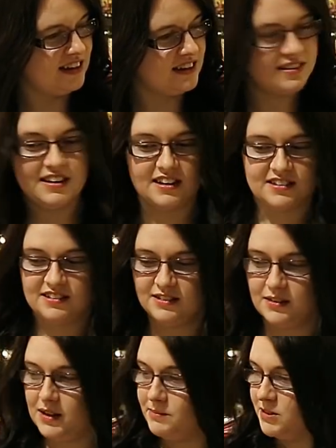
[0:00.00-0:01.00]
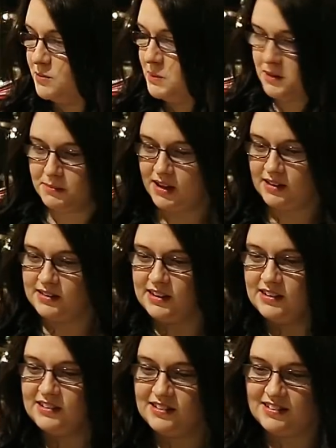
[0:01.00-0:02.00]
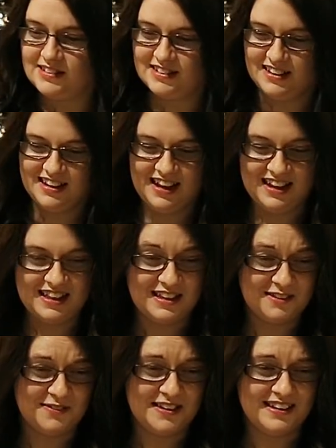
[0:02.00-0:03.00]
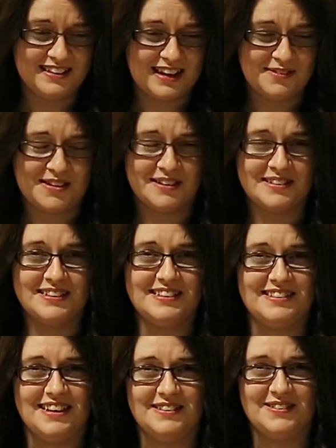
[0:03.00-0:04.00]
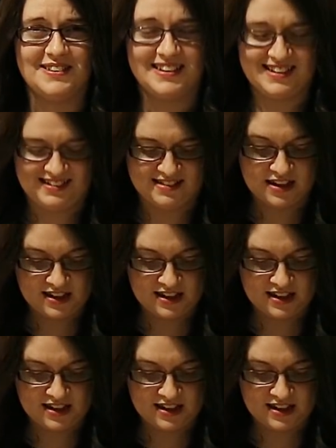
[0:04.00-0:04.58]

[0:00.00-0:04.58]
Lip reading: I didn't actually talk that much about the manga there, just the video game and how good the soundtrack is.